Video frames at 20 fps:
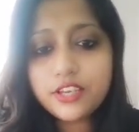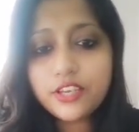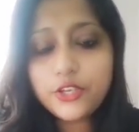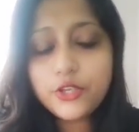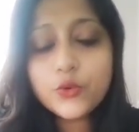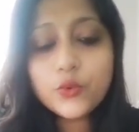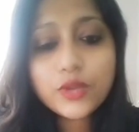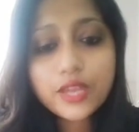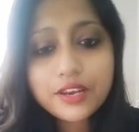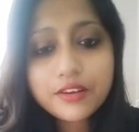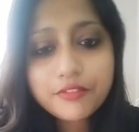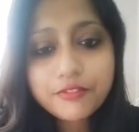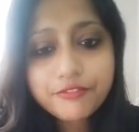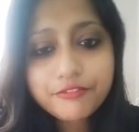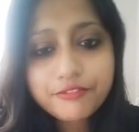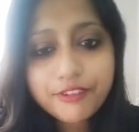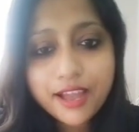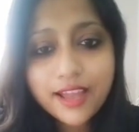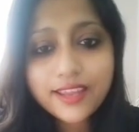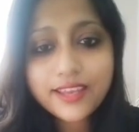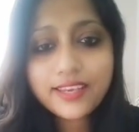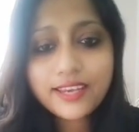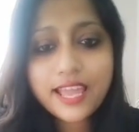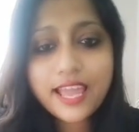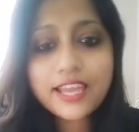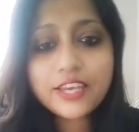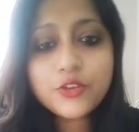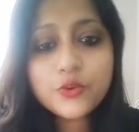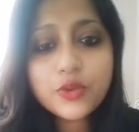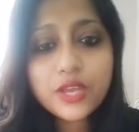you can find
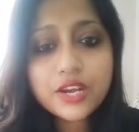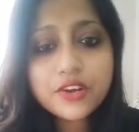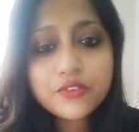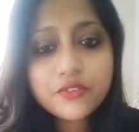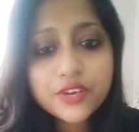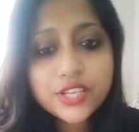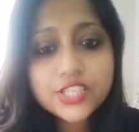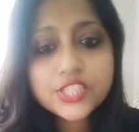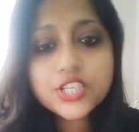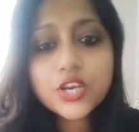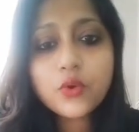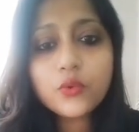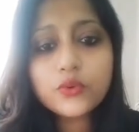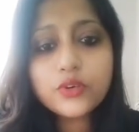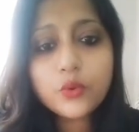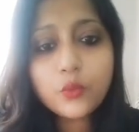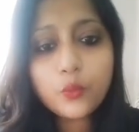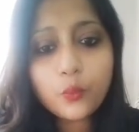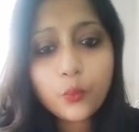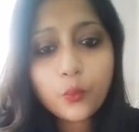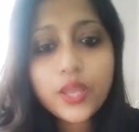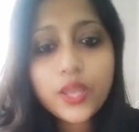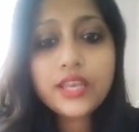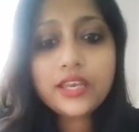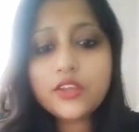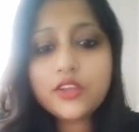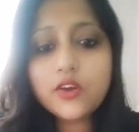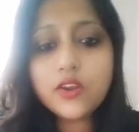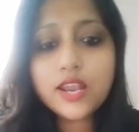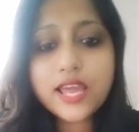and you can reach out a way
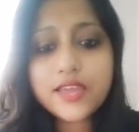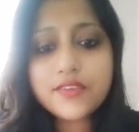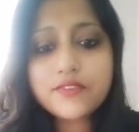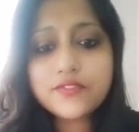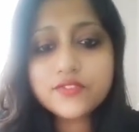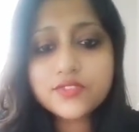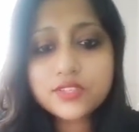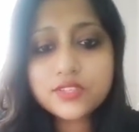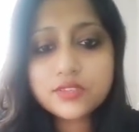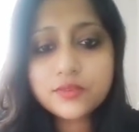in your lives.